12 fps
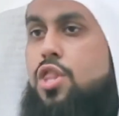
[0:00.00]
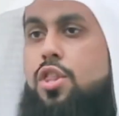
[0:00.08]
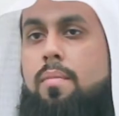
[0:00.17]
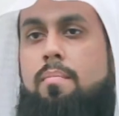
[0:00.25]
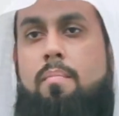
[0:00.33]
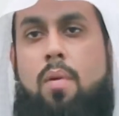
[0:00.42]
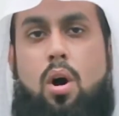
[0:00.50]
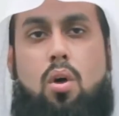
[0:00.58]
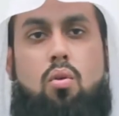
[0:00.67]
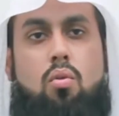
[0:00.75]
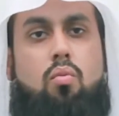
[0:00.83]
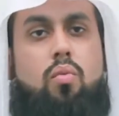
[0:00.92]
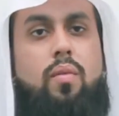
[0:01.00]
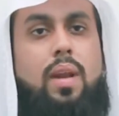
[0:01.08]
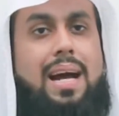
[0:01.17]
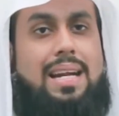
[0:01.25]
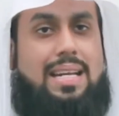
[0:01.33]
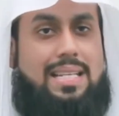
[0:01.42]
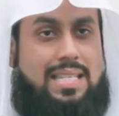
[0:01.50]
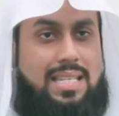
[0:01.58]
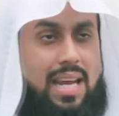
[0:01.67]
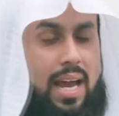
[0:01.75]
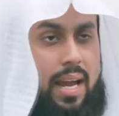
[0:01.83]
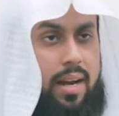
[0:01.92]
the more we will
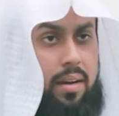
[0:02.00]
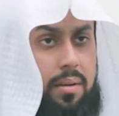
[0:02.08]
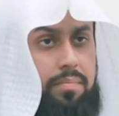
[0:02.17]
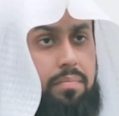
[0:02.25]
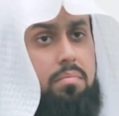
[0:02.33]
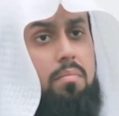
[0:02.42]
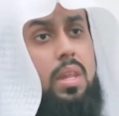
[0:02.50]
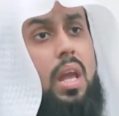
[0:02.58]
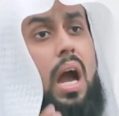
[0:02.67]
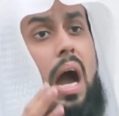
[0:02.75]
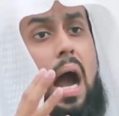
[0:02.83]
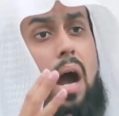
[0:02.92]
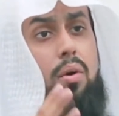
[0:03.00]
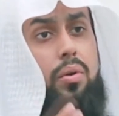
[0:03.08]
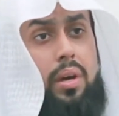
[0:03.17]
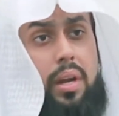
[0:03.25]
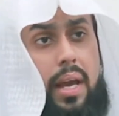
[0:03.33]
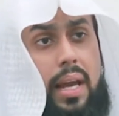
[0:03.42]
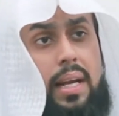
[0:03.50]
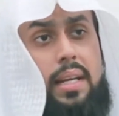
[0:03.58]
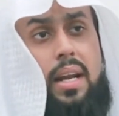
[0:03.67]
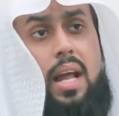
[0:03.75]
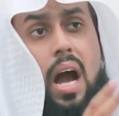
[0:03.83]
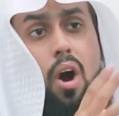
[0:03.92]
understand how great
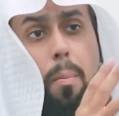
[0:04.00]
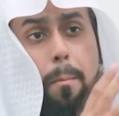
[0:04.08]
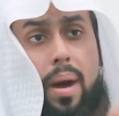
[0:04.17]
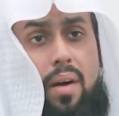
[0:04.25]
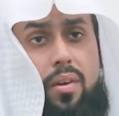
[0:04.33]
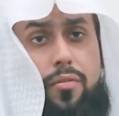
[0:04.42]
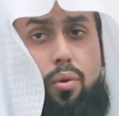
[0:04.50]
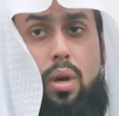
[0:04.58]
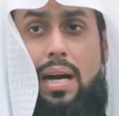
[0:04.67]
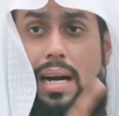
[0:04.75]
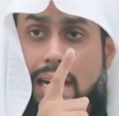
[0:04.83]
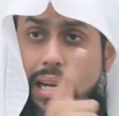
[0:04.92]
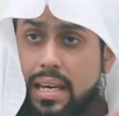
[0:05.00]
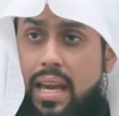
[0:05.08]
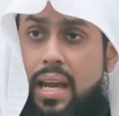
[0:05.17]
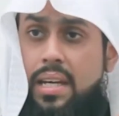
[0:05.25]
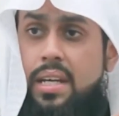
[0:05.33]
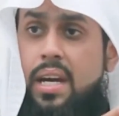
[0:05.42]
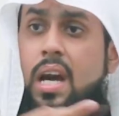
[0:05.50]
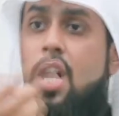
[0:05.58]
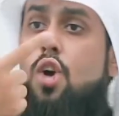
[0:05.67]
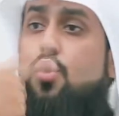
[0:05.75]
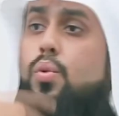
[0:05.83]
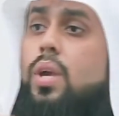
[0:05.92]
and how powerful a
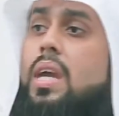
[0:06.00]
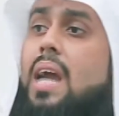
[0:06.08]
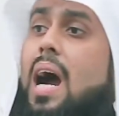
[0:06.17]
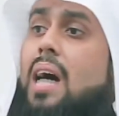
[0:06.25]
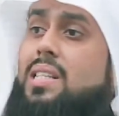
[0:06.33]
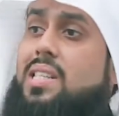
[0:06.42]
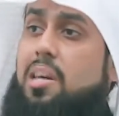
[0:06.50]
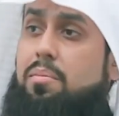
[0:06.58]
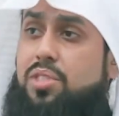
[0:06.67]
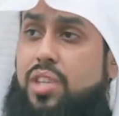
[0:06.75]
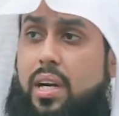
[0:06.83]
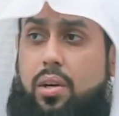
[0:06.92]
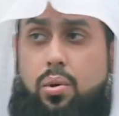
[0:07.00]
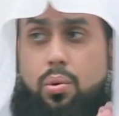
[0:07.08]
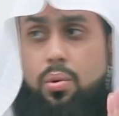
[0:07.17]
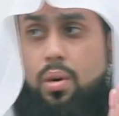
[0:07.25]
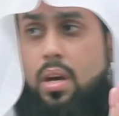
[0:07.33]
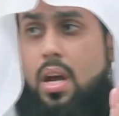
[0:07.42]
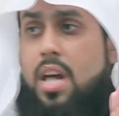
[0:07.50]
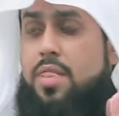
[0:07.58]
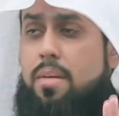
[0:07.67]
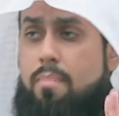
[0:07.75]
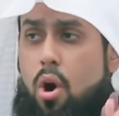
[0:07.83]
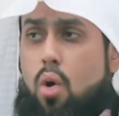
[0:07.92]
creator we are subject to.
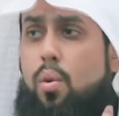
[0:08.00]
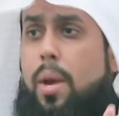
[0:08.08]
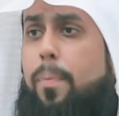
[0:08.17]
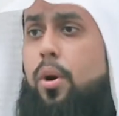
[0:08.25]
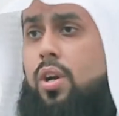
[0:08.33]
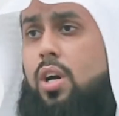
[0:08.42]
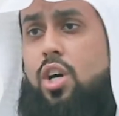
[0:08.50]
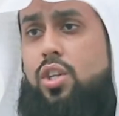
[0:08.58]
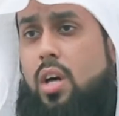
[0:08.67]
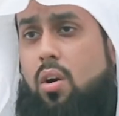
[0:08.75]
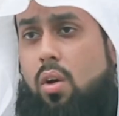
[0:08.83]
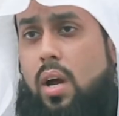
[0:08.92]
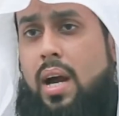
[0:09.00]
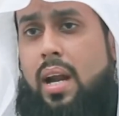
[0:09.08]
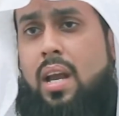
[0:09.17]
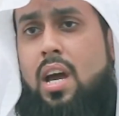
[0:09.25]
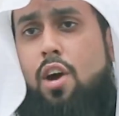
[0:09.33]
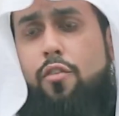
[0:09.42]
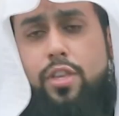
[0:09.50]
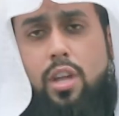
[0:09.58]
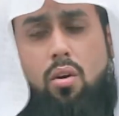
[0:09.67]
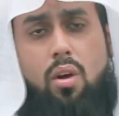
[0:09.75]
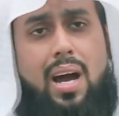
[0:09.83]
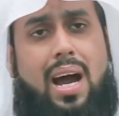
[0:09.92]
The more we ponder on the Qur'an, for the
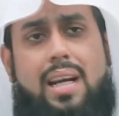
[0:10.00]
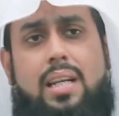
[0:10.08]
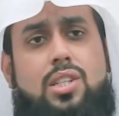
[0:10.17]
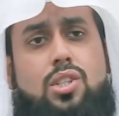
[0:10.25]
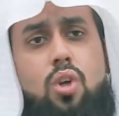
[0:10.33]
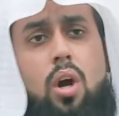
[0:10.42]
Qur'an is